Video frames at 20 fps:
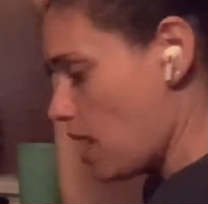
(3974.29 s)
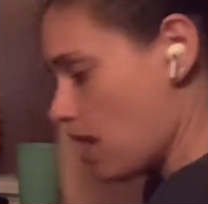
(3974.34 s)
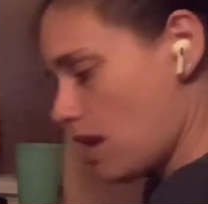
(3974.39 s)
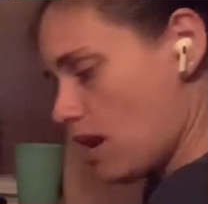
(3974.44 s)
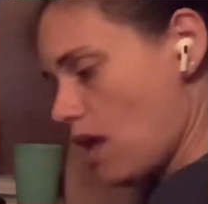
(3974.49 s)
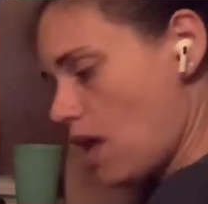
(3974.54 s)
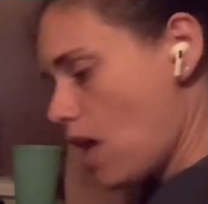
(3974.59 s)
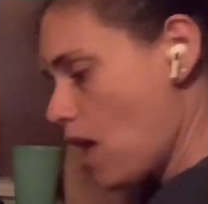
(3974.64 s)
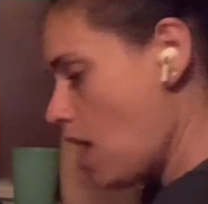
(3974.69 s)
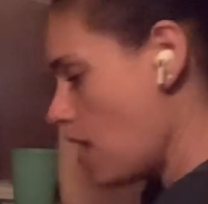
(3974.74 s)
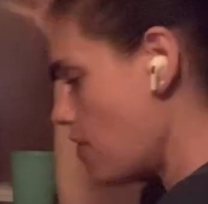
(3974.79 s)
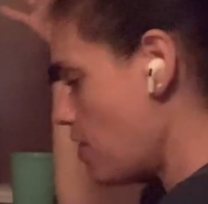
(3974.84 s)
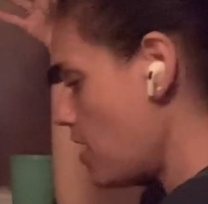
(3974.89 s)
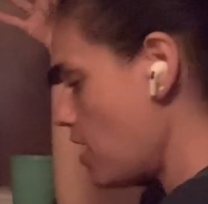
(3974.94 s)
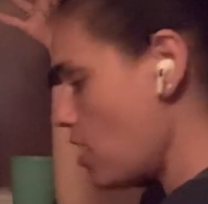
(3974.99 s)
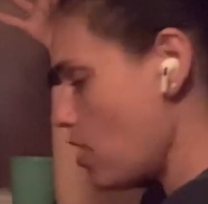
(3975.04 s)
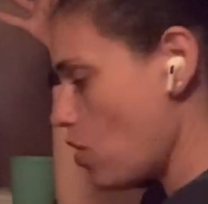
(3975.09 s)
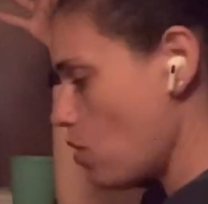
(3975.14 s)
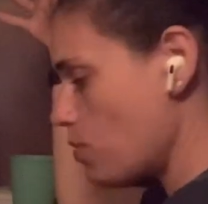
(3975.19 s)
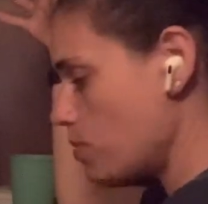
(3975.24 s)
and
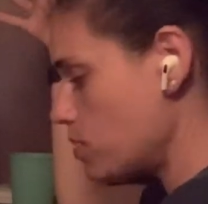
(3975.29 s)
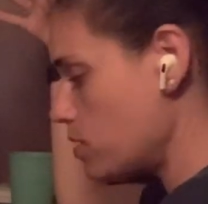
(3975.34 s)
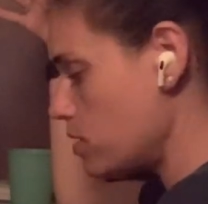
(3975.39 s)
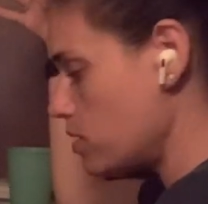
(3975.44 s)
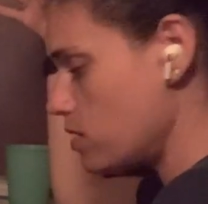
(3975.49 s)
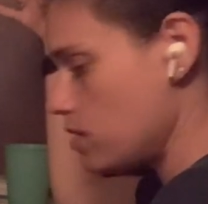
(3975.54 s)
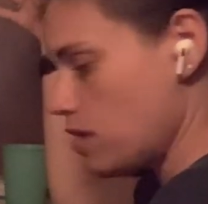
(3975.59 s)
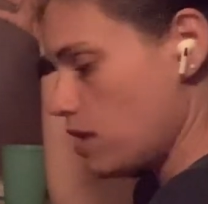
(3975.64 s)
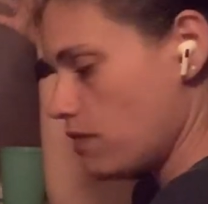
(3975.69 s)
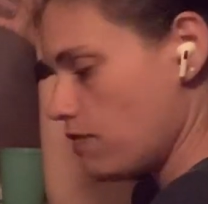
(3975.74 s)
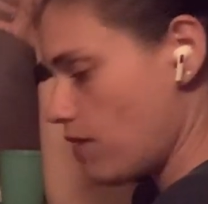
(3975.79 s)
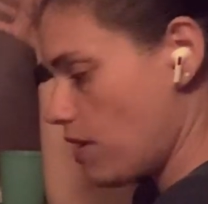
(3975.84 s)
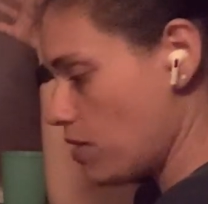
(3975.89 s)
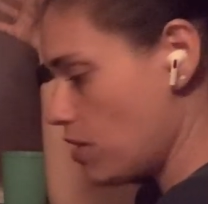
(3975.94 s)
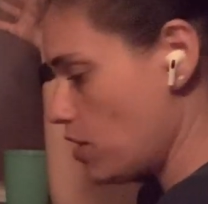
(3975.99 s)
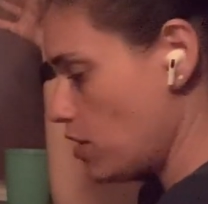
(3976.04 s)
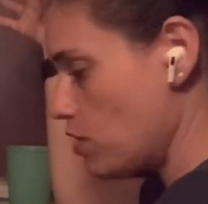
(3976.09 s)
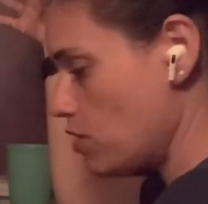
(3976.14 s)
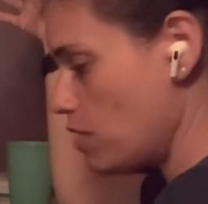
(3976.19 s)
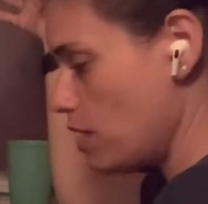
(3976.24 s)
they hoped and they found
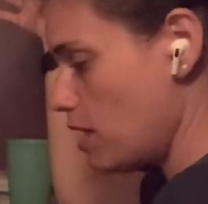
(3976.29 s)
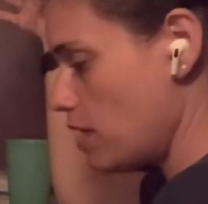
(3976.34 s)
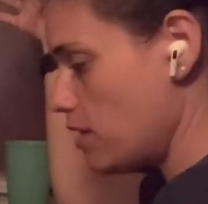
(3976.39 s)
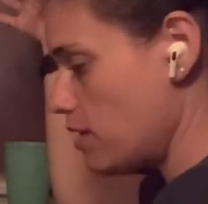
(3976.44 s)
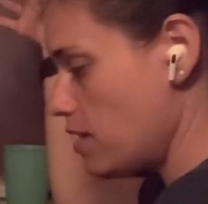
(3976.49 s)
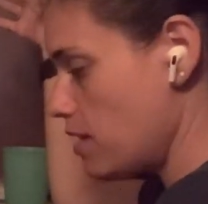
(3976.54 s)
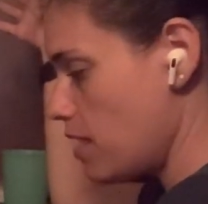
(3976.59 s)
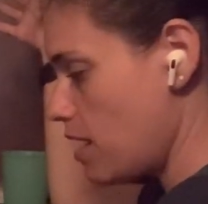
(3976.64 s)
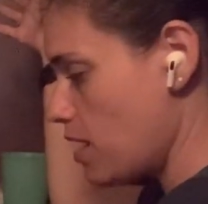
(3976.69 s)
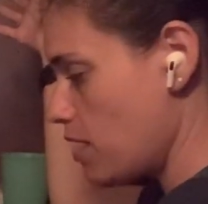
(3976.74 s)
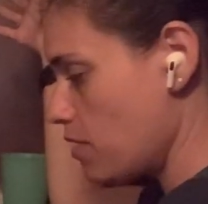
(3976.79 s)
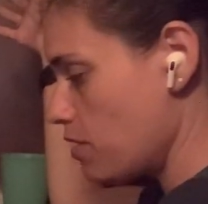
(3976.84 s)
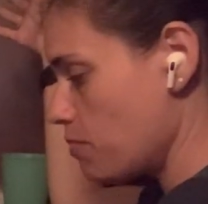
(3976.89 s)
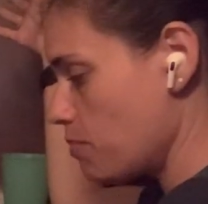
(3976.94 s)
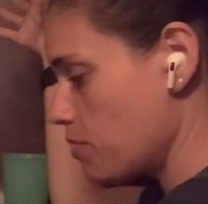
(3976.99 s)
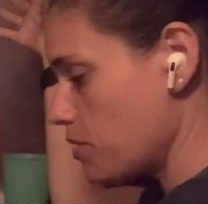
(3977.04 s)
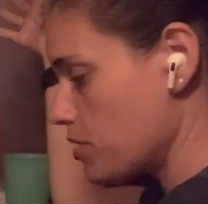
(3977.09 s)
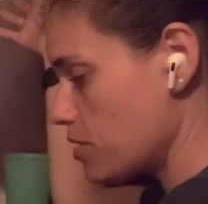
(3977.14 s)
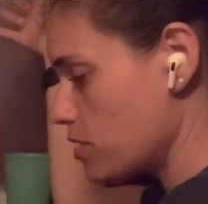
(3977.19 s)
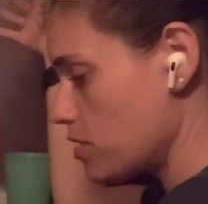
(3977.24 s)
out you let that other
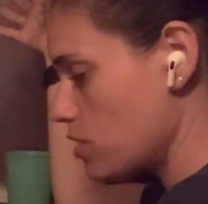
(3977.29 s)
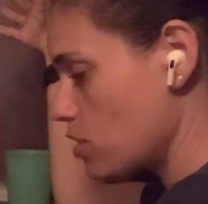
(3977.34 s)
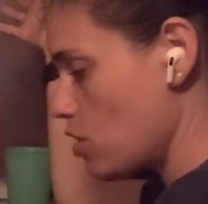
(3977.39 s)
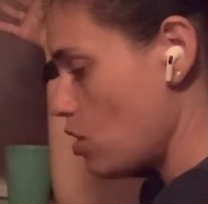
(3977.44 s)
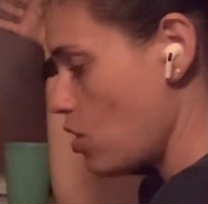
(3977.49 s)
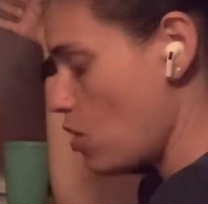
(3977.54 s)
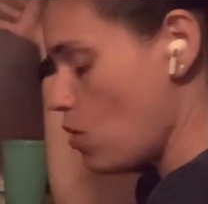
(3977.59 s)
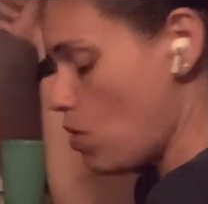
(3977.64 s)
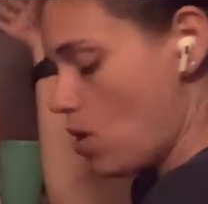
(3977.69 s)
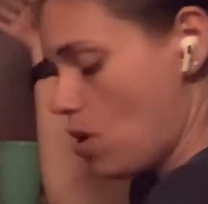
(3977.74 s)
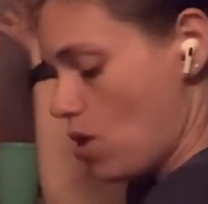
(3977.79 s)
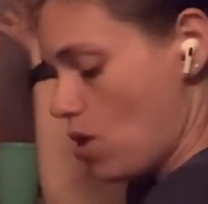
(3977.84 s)
person go,